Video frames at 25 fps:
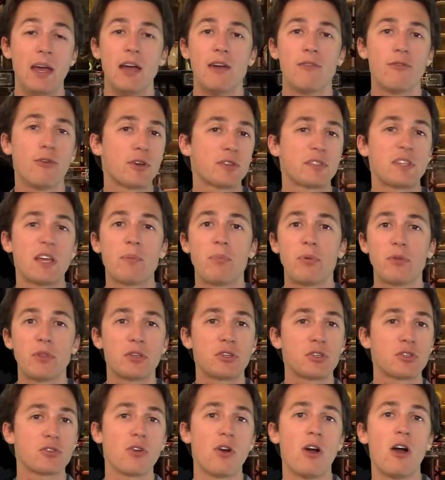For example, the
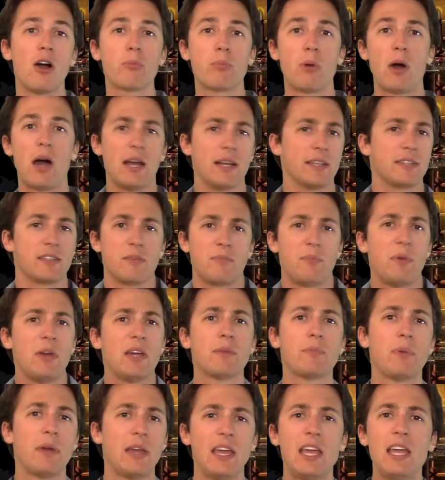strong bot is a
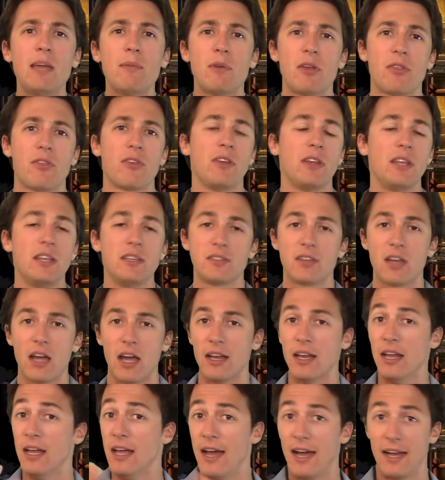big behemoth, and he's
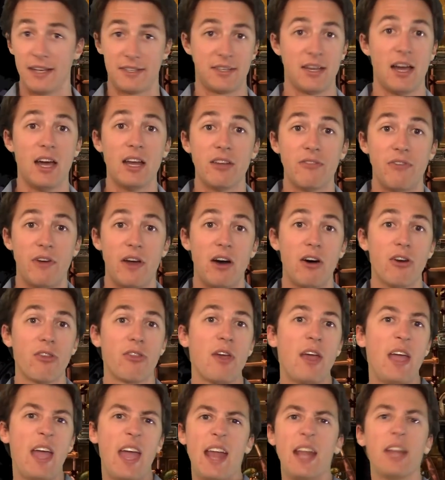got a ton of health
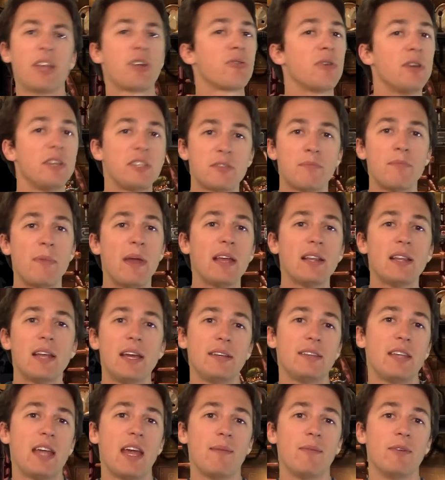and increased melee
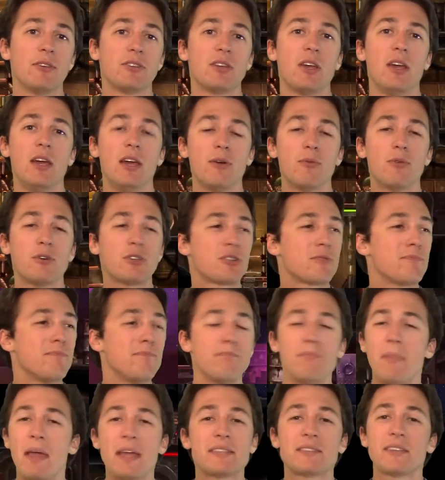damage, which
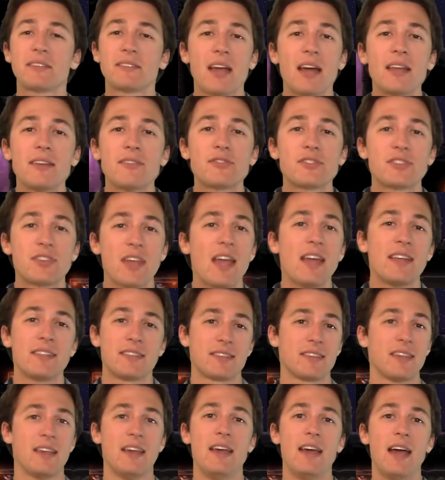makes a ton of
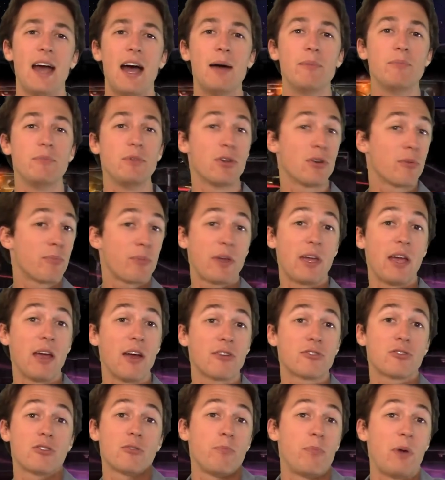sense. Your
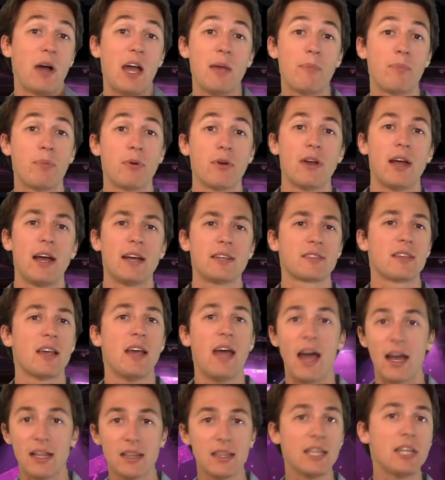character, Piper, has
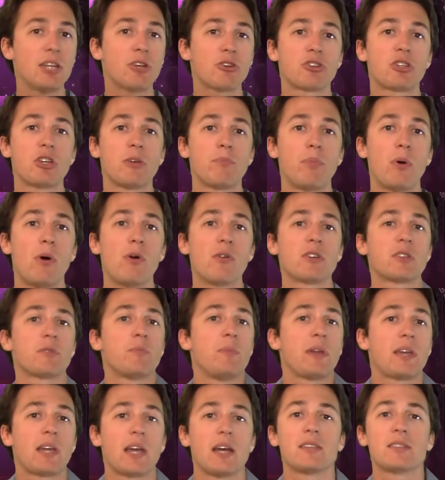a leadership bonus
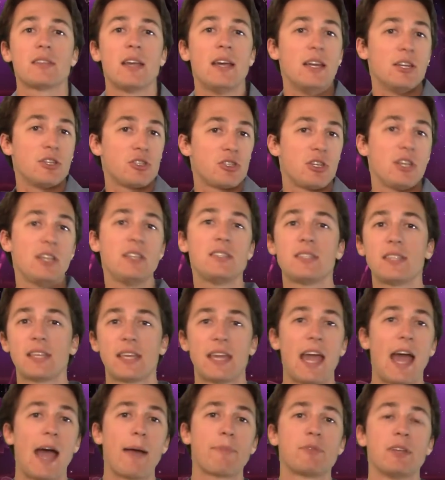because she's the
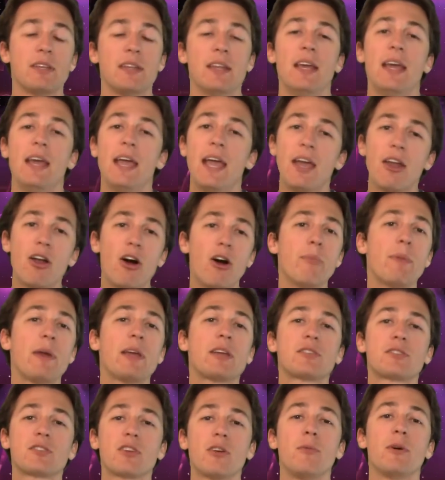captain. It all
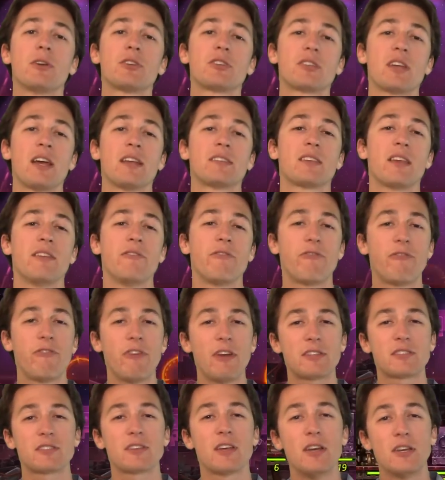makes so much sense and
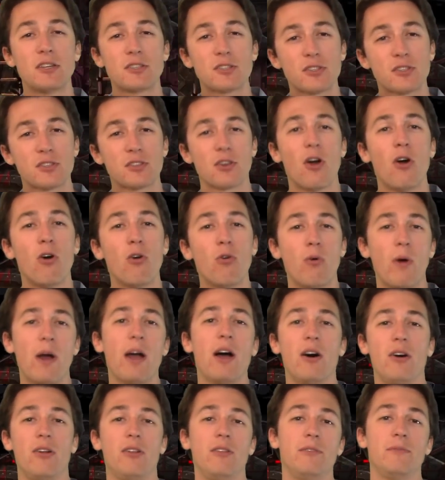fits so
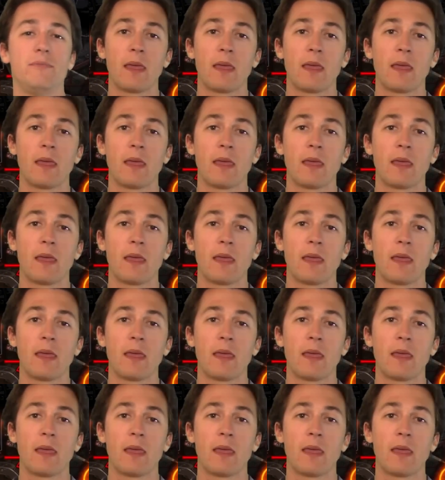well.